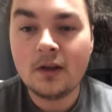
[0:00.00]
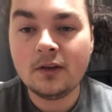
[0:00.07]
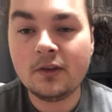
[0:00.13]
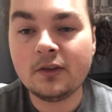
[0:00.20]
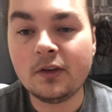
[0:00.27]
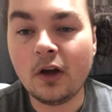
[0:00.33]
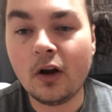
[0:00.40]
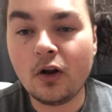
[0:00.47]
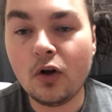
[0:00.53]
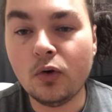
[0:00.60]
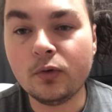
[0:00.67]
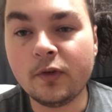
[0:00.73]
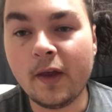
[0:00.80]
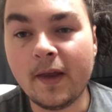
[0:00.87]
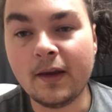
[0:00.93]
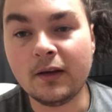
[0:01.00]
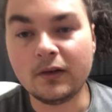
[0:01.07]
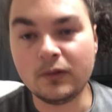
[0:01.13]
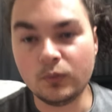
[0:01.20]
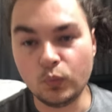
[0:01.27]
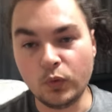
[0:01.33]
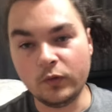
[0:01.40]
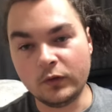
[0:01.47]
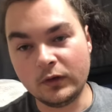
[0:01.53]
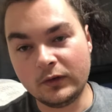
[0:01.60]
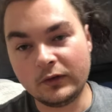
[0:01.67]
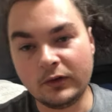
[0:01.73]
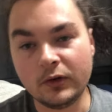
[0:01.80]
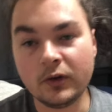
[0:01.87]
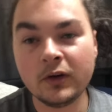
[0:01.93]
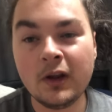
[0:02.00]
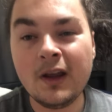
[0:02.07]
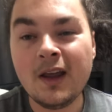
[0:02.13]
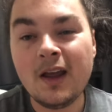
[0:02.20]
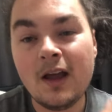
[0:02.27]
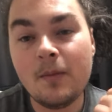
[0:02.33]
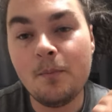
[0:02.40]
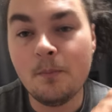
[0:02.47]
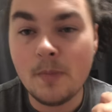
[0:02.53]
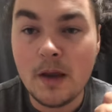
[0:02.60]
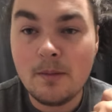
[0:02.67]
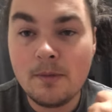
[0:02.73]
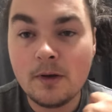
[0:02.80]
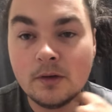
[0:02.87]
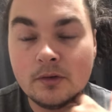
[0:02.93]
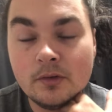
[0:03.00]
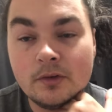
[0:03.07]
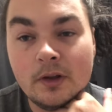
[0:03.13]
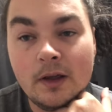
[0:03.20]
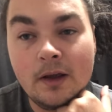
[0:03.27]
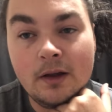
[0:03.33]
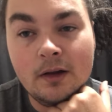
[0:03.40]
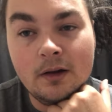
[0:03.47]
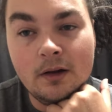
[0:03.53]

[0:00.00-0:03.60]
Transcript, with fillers: start a whole tank with it, so maybe I'll do that.